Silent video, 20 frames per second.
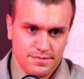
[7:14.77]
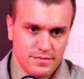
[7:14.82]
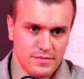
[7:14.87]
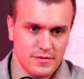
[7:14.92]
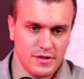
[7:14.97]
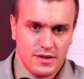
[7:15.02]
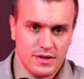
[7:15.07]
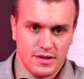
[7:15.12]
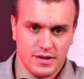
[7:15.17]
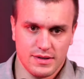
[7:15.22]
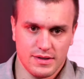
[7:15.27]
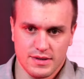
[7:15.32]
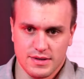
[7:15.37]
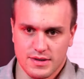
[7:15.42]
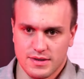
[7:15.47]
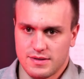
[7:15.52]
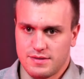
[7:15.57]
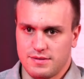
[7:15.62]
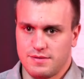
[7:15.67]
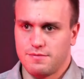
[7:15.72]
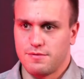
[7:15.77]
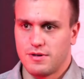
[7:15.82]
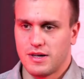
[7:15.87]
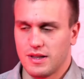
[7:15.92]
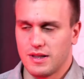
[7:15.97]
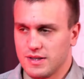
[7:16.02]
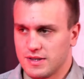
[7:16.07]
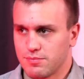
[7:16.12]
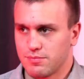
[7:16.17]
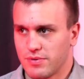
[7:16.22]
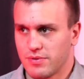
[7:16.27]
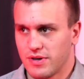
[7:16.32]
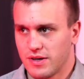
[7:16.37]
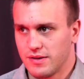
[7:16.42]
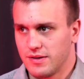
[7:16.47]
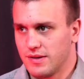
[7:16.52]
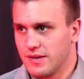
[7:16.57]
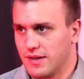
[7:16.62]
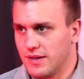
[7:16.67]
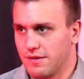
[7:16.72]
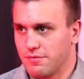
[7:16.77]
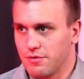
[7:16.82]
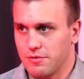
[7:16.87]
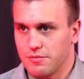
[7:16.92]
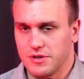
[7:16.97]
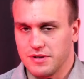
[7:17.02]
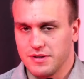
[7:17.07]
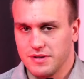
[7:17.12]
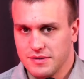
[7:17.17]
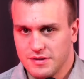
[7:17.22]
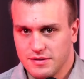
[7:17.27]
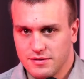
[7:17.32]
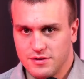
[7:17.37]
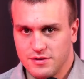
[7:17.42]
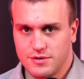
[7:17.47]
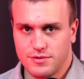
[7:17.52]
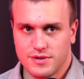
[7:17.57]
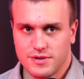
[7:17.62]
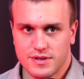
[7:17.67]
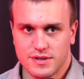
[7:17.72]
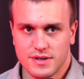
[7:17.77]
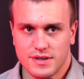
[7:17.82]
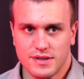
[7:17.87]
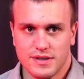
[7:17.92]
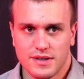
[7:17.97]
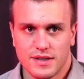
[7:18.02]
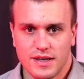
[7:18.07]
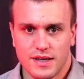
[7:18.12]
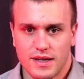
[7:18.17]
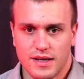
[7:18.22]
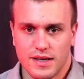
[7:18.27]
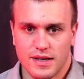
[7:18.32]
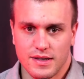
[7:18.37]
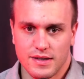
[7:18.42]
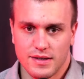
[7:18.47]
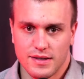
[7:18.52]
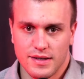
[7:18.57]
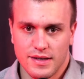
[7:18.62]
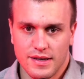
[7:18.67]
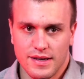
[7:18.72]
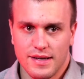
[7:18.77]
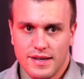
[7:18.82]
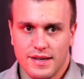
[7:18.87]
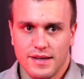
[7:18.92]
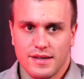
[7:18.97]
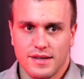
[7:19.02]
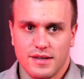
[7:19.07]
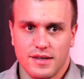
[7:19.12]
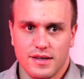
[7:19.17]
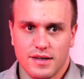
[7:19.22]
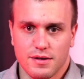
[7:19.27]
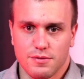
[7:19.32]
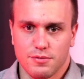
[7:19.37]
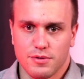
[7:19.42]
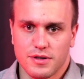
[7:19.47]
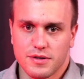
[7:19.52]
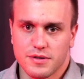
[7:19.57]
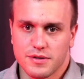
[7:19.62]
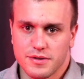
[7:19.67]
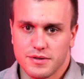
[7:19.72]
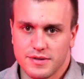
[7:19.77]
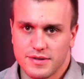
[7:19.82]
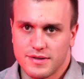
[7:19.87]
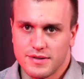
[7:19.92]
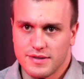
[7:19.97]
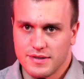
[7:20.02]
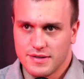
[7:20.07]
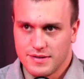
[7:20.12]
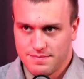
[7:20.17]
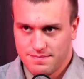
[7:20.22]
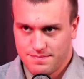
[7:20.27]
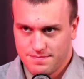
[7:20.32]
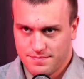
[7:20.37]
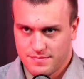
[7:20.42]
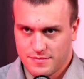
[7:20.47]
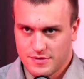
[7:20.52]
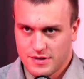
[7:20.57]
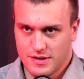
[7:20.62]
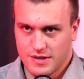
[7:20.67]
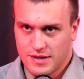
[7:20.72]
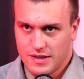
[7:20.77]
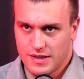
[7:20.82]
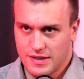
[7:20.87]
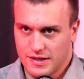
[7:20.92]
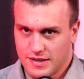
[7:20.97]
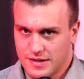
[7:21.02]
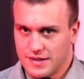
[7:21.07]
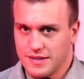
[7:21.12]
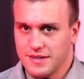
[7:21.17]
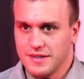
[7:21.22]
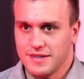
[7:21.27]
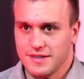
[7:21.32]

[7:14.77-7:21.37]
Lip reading: it is widely spread. Everyone uses it, and yeah, we could like